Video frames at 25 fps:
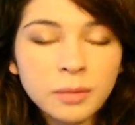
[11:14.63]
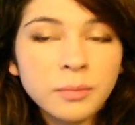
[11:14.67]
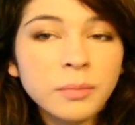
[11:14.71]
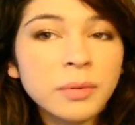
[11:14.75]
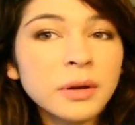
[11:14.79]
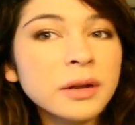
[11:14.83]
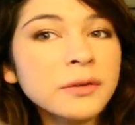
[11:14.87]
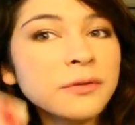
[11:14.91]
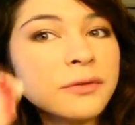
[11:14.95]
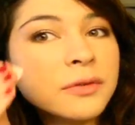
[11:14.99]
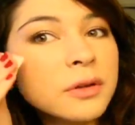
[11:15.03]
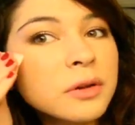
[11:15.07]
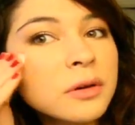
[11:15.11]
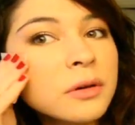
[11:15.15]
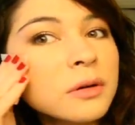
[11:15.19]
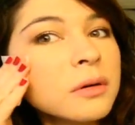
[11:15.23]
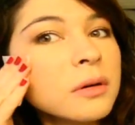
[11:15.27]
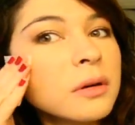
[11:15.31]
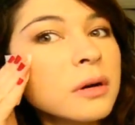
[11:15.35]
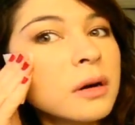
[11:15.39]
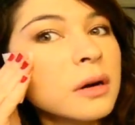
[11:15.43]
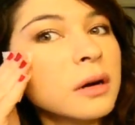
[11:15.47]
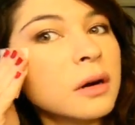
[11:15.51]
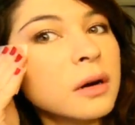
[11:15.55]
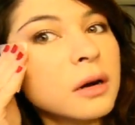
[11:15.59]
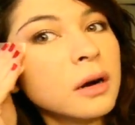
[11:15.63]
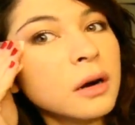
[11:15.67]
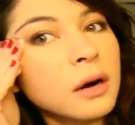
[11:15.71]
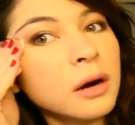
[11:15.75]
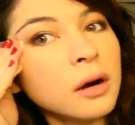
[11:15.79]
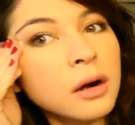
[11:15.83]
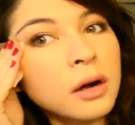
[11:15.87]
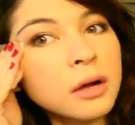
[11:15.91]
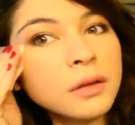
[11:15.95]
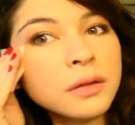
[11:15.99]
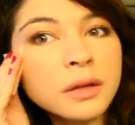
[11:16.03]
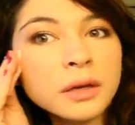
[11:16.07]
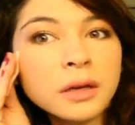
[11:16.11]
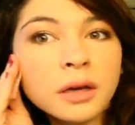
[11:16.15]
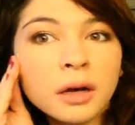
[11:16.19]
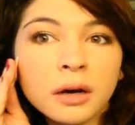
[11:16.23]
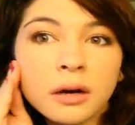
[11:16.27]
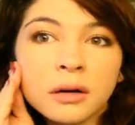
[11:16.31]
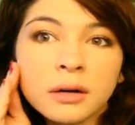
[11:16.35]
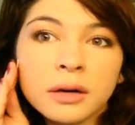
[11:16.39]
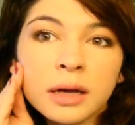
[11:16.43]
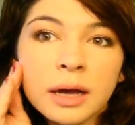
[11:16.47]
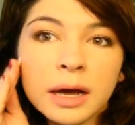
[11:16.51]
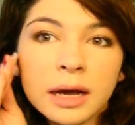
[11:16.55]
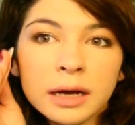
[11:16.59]
But if you are on the
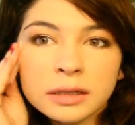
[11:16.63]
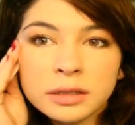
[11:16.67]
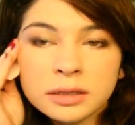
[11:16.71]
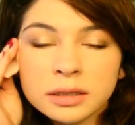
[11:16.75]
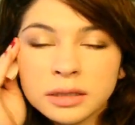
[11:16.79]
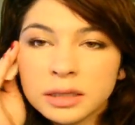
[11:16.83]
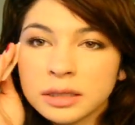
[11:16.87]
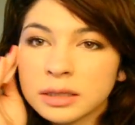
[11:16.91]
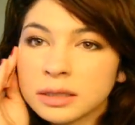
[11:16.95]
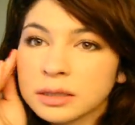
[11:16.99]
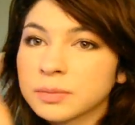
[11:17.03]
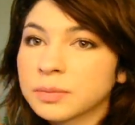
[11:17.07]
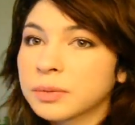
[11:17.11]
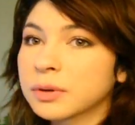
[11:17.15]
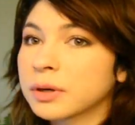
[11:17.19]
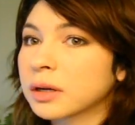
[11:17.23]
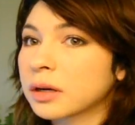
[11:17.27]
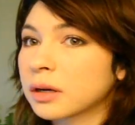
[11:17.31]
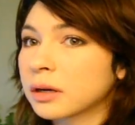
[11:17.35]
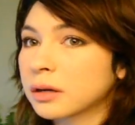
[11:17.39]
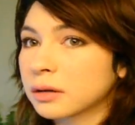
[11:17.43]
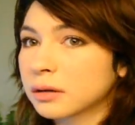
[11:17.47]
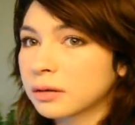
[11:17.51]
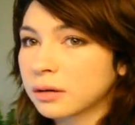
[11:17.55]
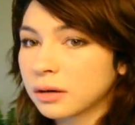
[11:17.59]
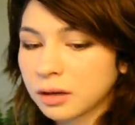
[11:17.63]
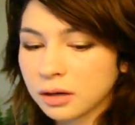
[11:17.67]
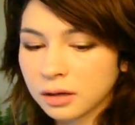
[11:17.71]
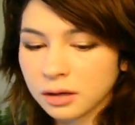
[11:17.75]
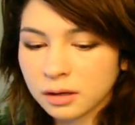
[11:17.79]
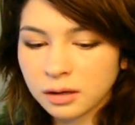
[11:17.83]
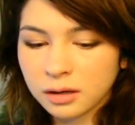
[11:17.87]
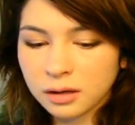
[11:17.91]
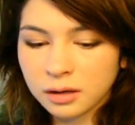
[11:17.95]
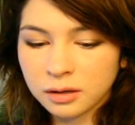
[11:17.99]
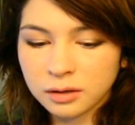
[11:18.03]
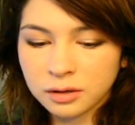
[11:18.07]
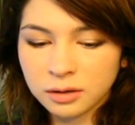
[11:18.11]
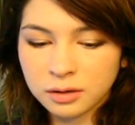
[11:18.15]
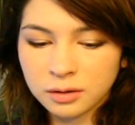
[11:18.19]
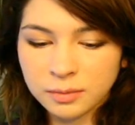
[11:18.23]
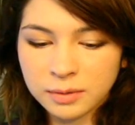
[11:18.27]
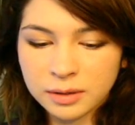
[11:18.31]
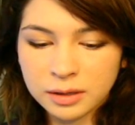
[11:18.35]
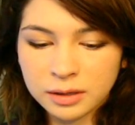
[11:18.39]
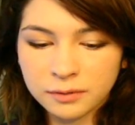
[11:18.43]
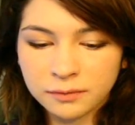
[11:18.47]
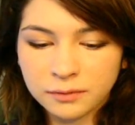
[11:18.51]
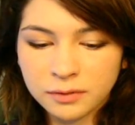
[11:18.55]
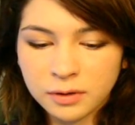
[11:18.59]
go, it actually is putting on a good
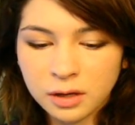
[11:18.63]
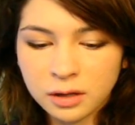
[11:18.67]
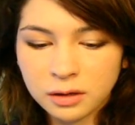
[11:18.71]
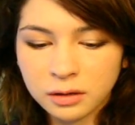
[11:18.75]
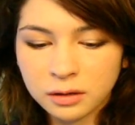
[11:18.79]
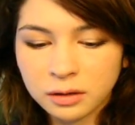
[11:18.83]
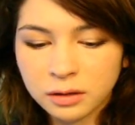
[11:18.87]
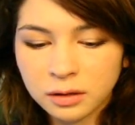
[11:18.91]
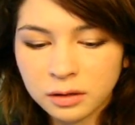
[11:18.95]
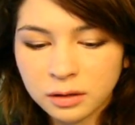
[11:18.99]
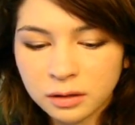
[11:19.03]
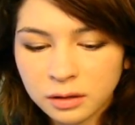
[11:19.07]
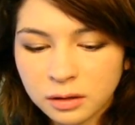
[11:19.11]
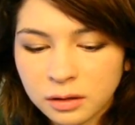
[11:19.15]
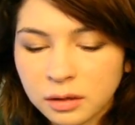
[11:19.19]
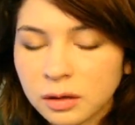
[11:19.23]
amount of color.